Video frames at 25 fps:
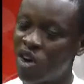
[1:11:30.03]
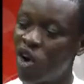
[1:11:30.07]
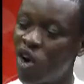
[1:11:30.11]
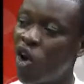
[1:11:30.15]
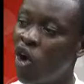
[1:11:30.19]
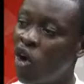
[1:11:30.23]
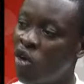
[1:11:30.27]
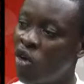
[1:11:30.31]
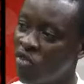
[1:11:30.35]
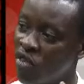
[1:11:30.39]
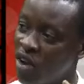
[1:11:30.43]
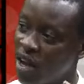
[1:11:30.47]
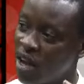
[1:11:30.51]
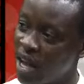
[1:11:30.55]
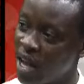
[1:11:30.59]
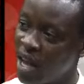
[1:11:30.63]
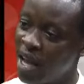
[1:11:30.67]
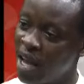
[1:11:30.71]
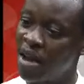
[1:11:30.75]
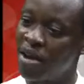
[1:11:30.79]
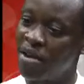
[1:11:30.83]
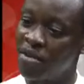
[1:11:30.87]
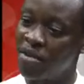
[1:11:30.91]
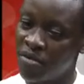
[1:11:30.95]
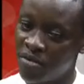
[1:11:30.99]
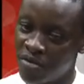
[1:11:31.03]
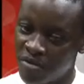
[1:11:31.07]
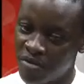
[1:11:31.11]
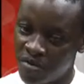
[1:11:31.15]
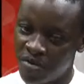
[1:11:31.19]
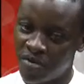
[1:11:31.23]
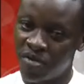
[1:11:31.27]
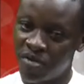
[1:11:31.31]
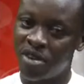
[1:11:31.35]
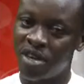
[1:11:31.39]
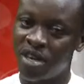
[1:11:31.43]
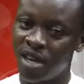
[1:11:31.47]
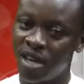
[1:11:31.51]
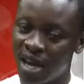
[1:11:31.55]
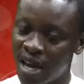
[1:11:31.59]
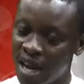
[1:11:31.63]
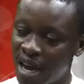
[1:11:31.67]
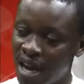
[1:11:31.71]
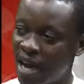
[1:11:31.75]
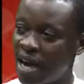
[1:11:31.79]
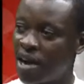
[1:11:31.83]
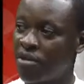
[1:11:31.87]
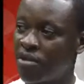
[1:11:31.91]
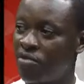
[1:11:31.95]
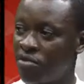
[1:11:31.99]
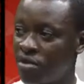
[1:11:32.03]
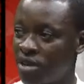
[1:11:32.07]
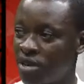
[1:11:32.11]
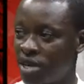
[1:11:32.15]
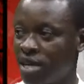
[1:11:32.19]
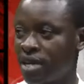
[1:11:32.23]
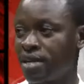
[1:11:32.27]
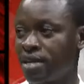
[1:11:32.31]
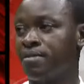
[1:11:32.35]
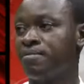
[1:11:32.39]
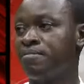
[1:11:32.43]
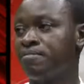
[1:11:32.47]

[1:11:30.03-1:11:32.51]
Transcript: of every African.